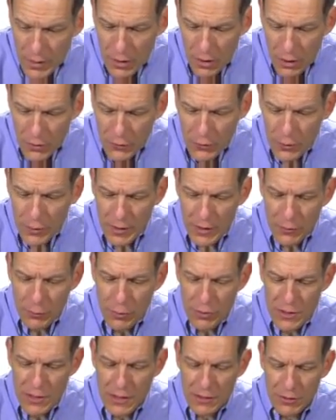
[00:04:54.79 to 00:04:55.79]
can also, in this
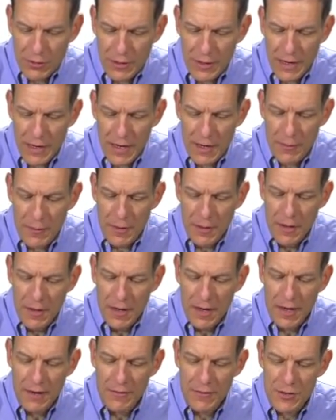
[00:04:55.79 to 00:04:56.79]
particular game,
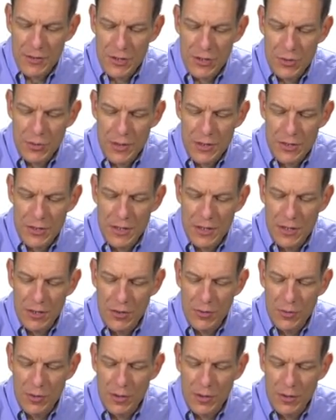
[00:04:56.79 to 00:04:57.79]
have a situation
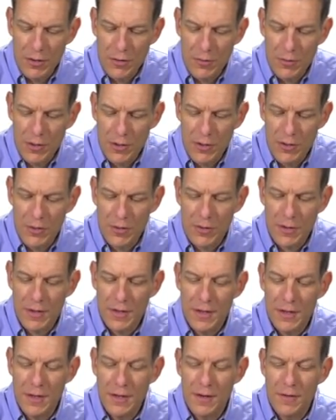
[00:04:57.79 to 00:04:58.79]
here where
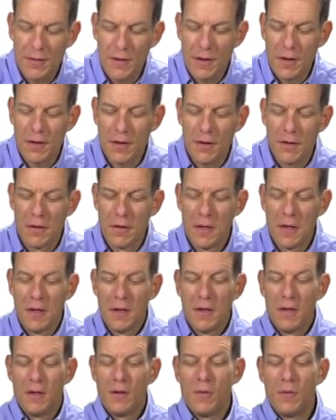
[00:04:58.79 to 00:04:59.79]
the
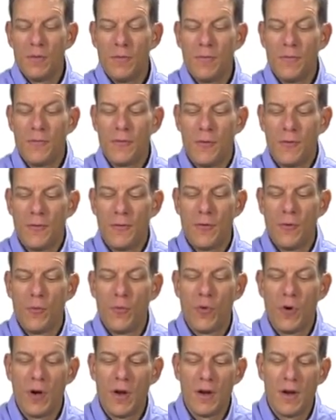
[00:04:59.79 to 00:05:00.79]
firm
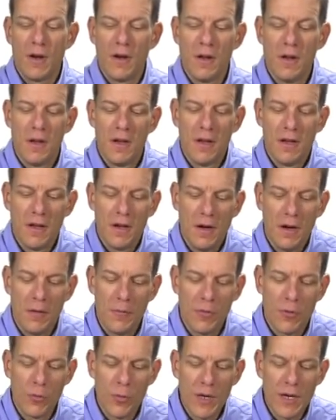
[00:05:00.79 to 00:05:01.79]
1,
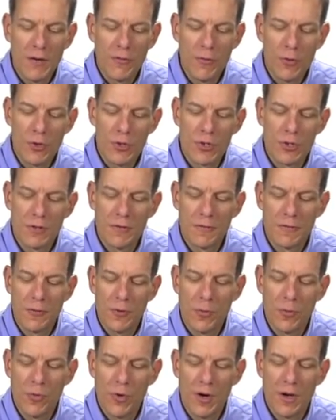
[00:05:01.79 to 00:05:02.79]
the weak version of
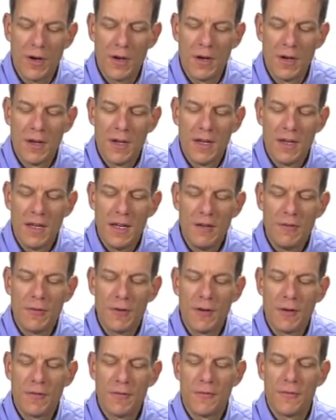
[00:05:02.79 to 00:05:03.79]
firm 1,
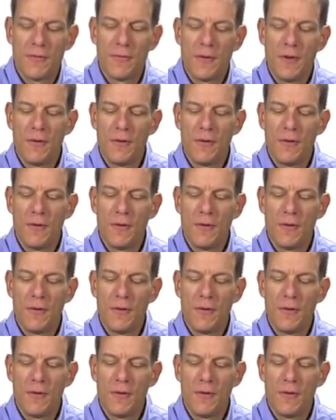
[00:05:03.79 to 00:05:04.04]
even if